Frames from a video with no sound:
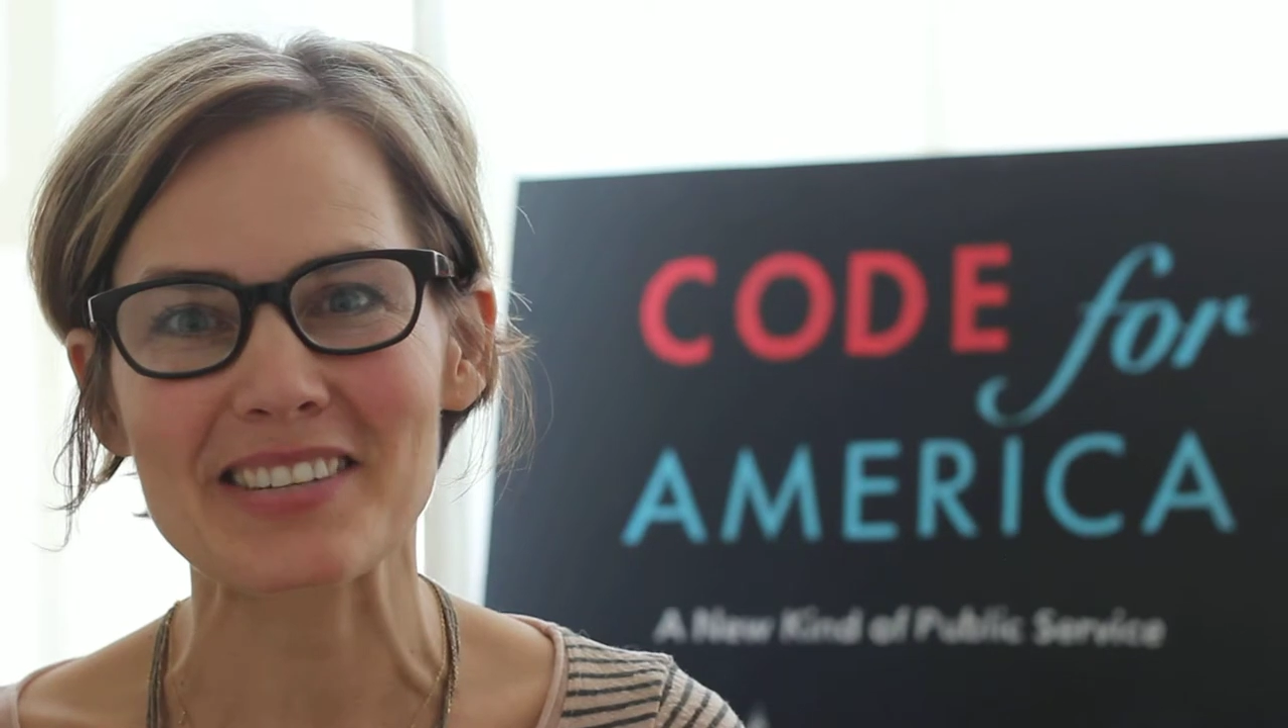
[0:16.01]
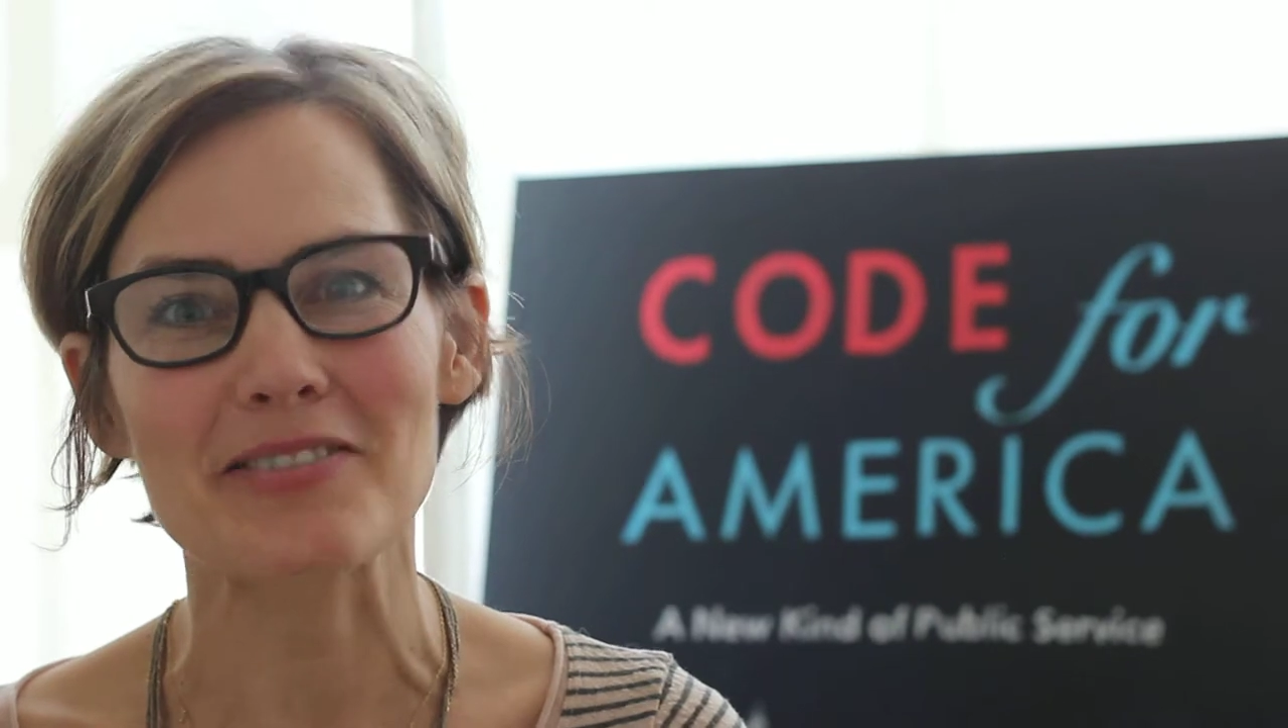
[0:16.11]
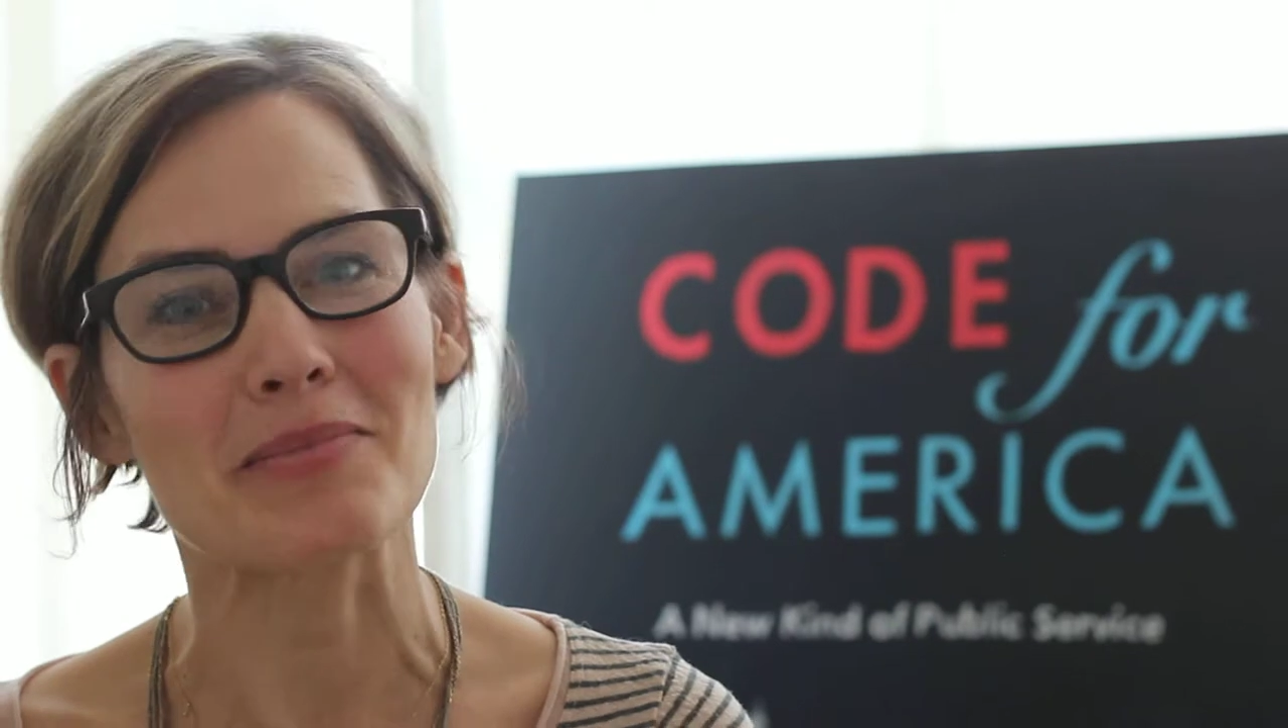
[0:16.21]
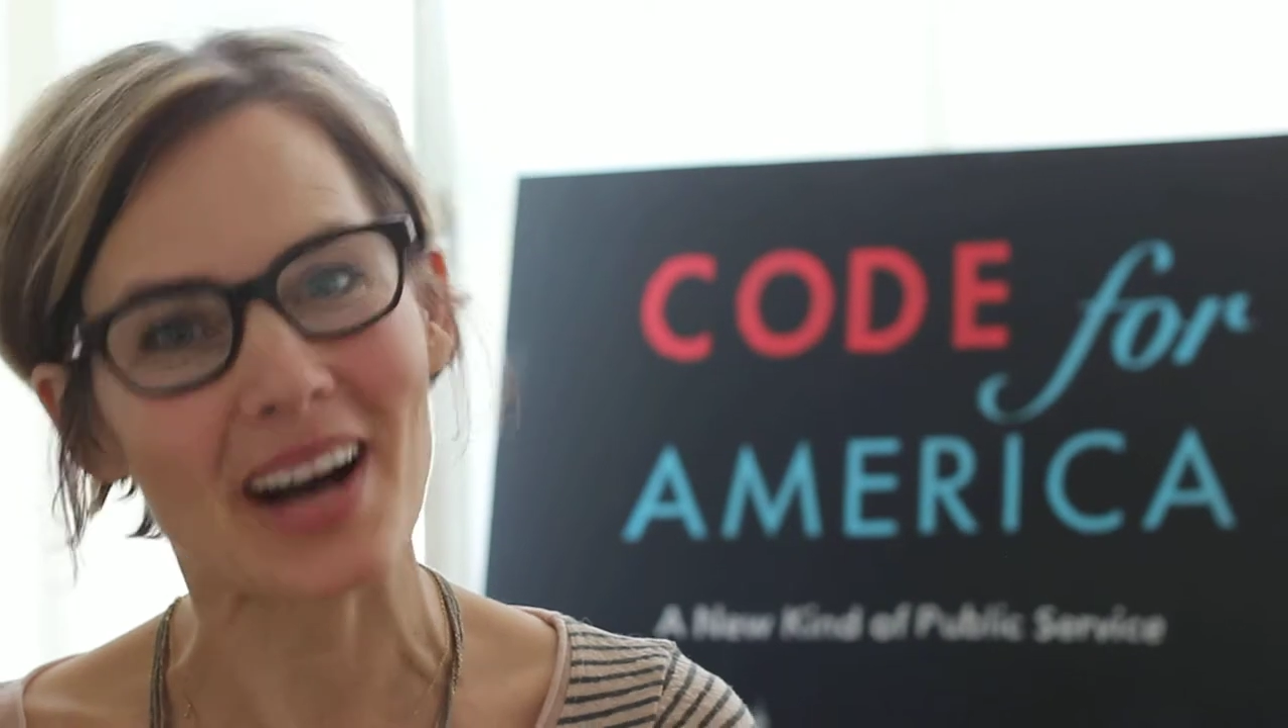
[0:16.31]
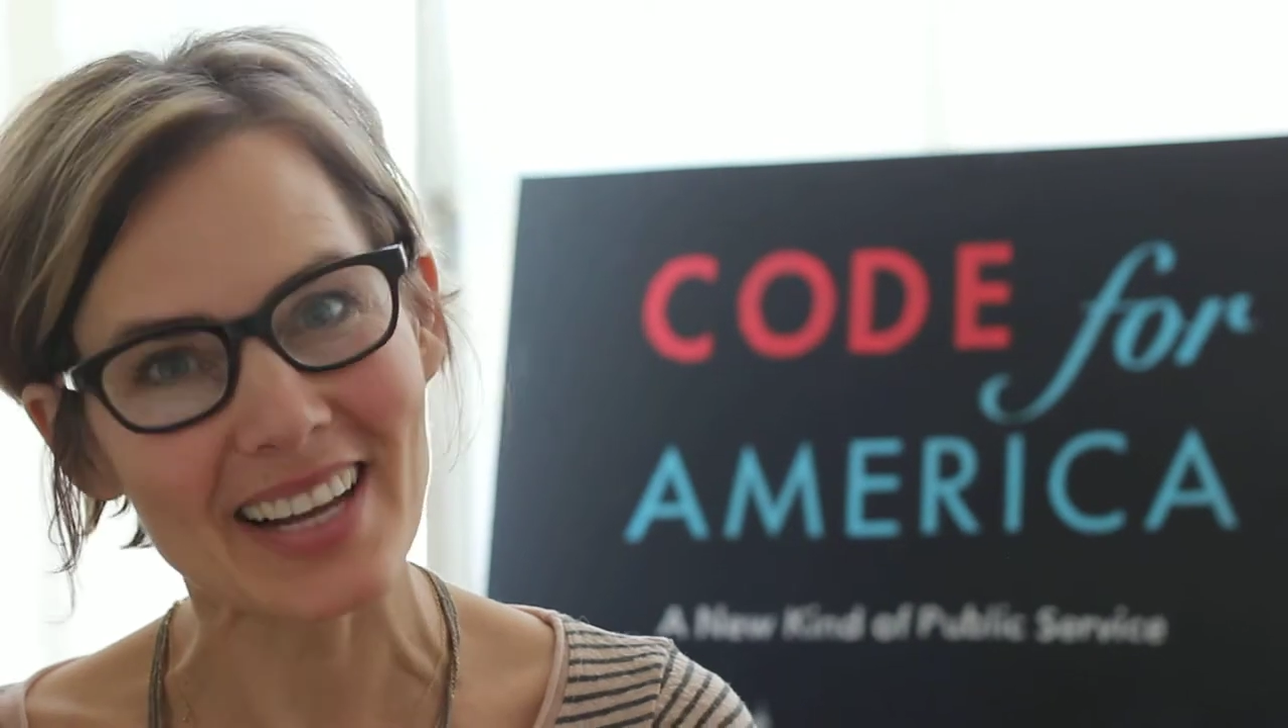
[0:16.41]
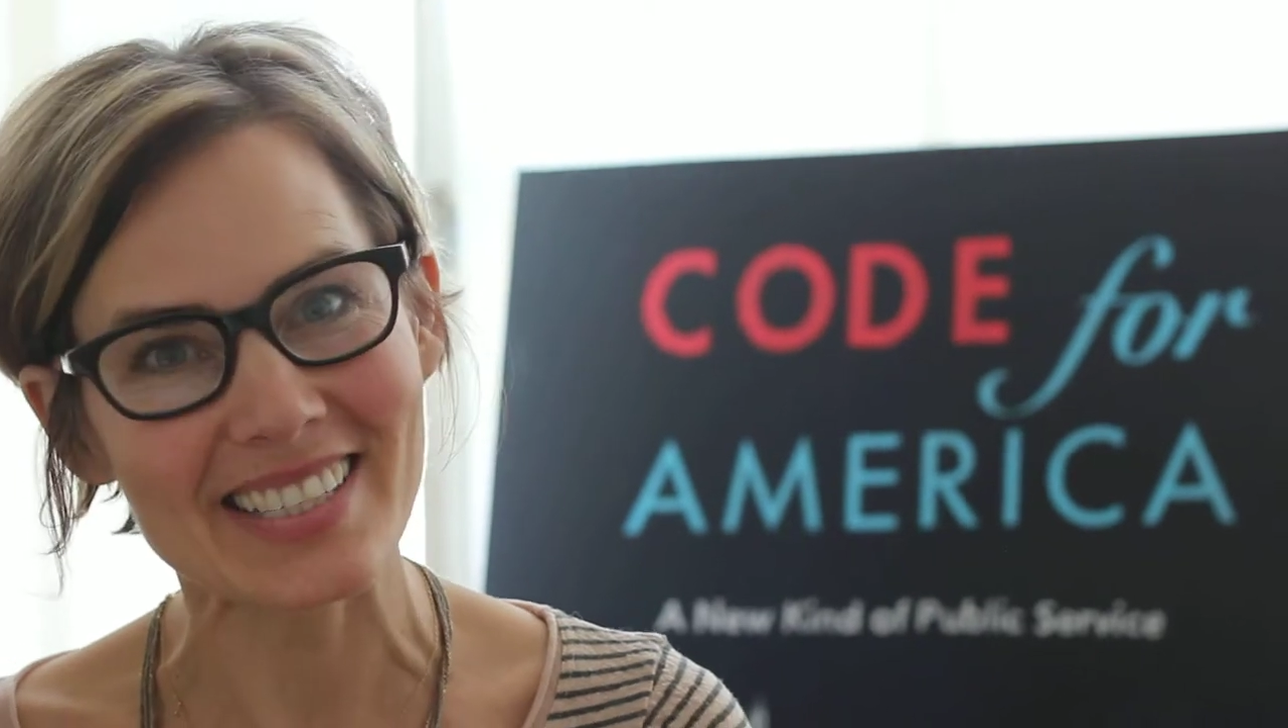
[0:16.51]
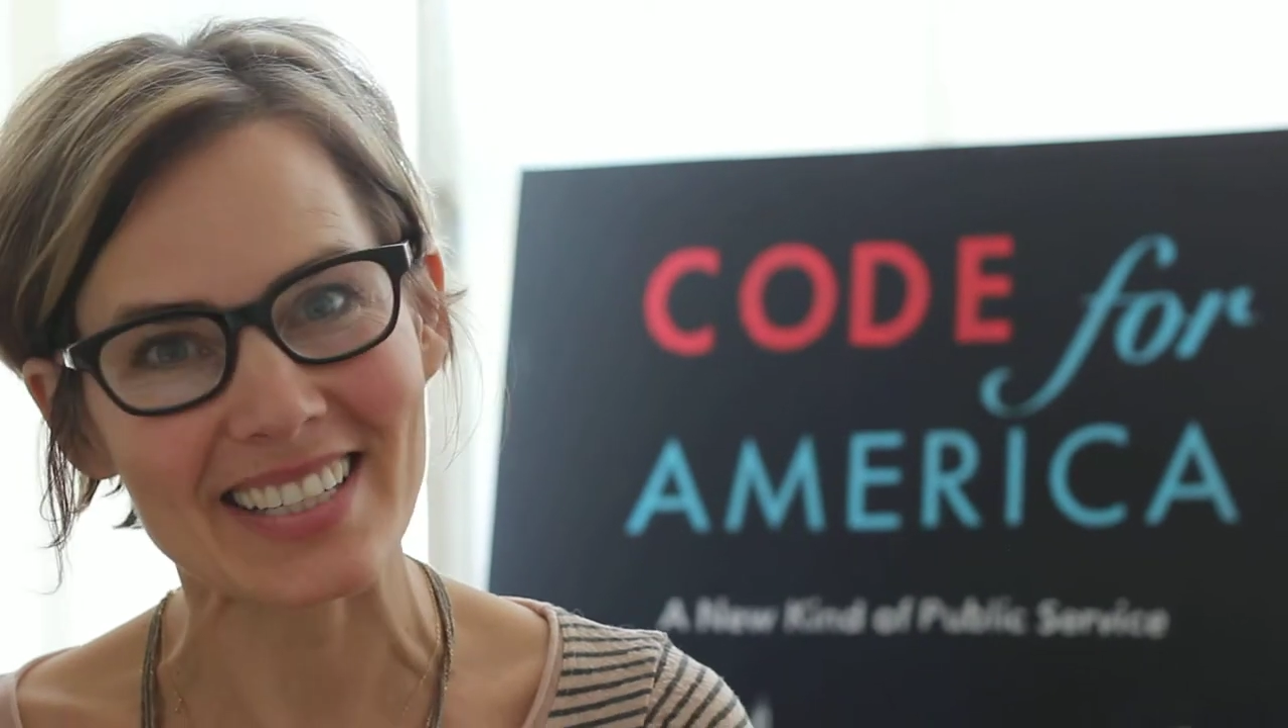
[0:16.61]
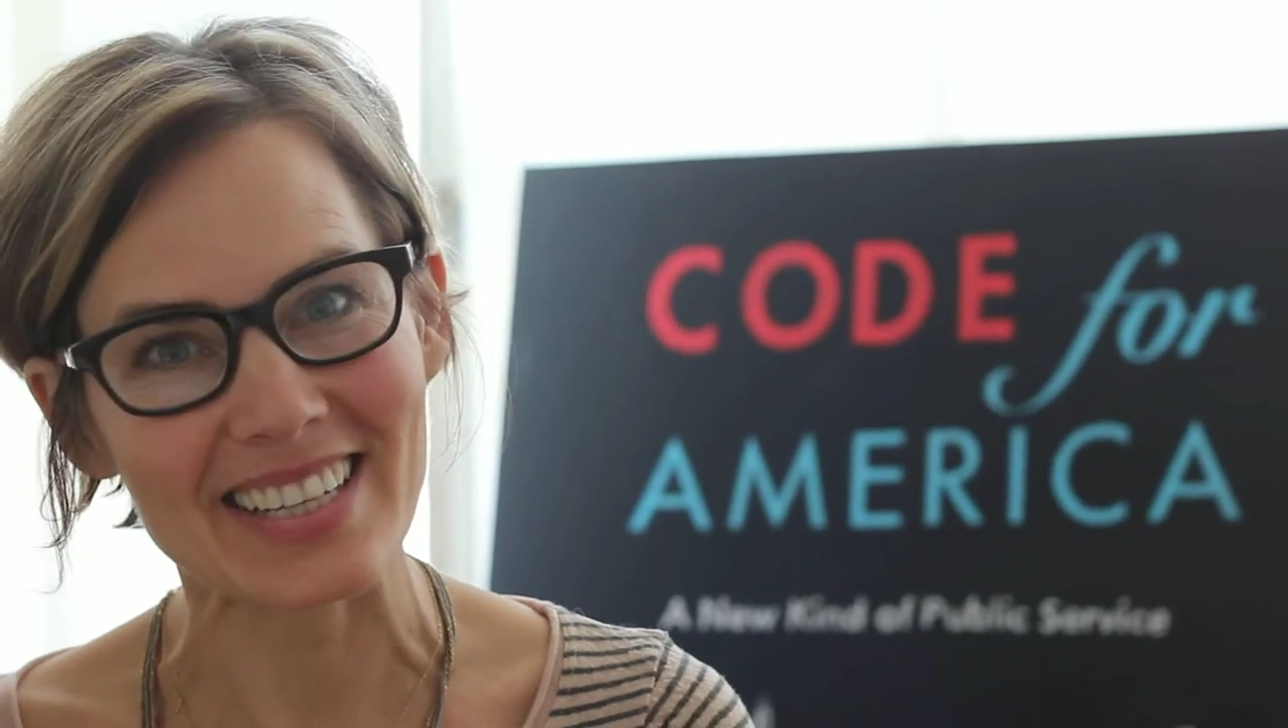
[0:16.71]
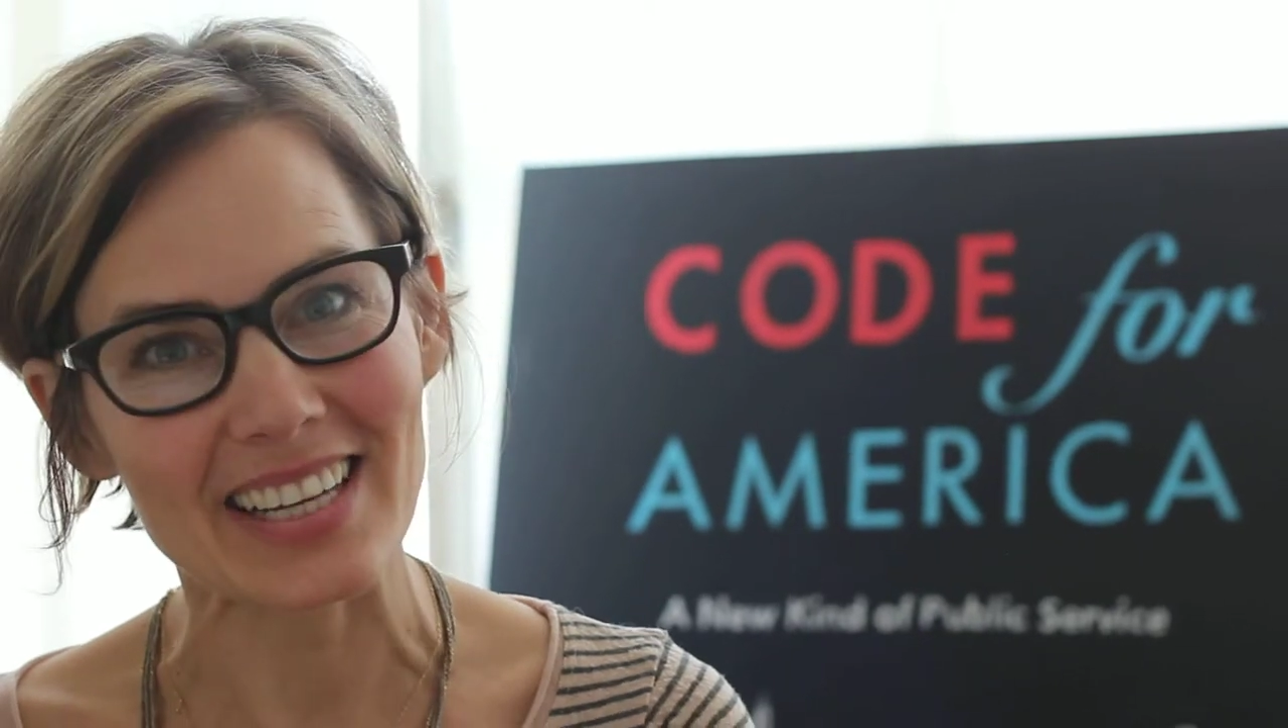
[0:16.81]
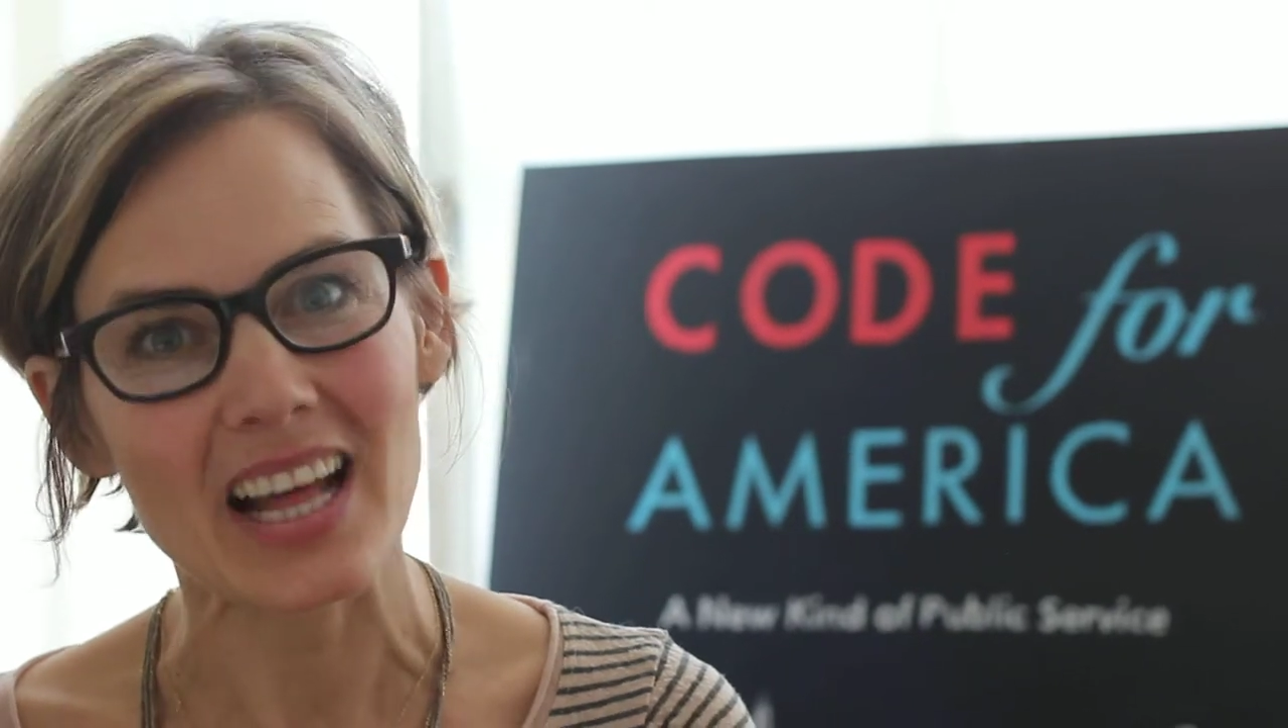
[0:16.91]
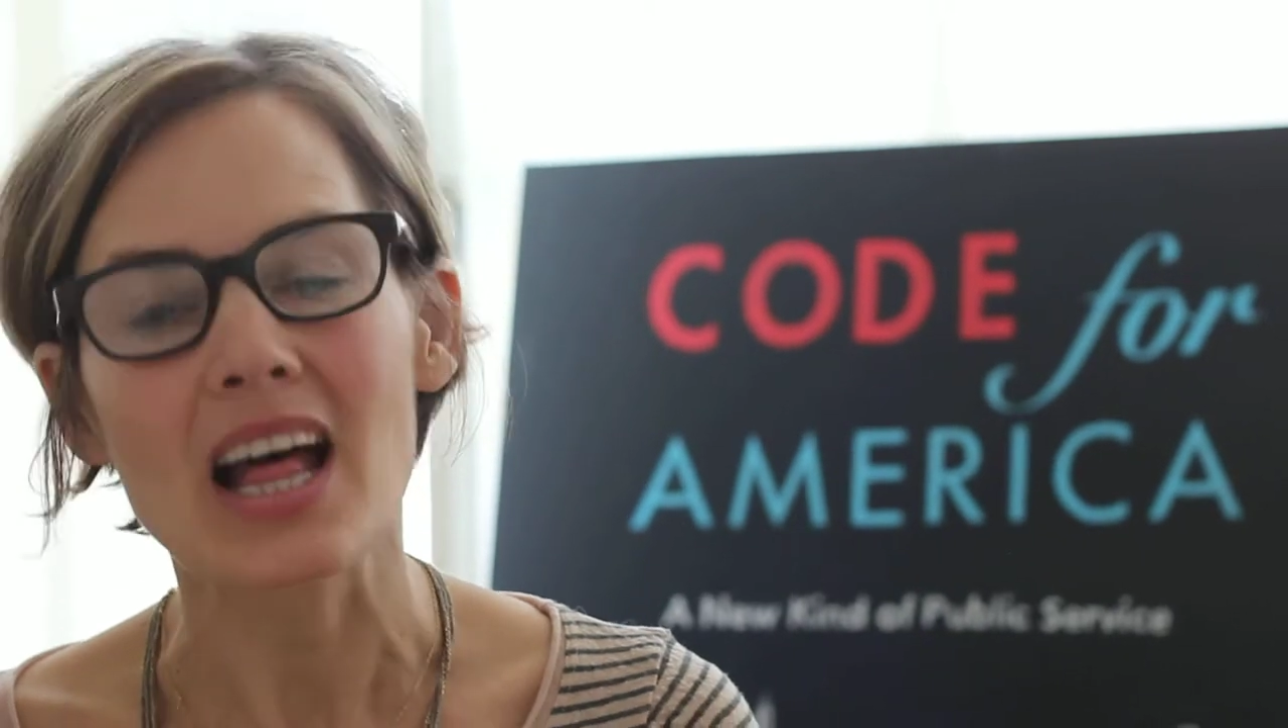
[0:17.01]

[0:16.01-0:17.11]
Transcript: from Hachi